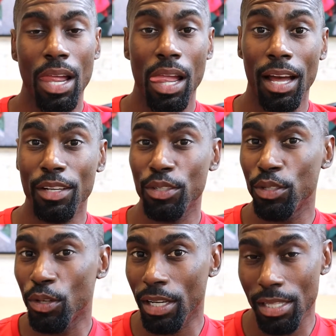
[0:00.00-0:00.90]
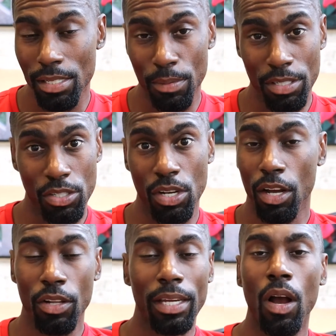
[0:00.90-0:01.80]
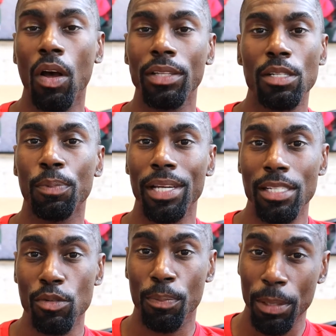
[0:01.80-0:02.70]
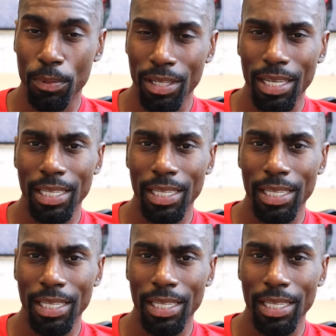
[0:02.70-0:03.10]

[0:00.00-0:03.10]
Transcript: New York, in the suburbs of Chicago, like all these places where people are like,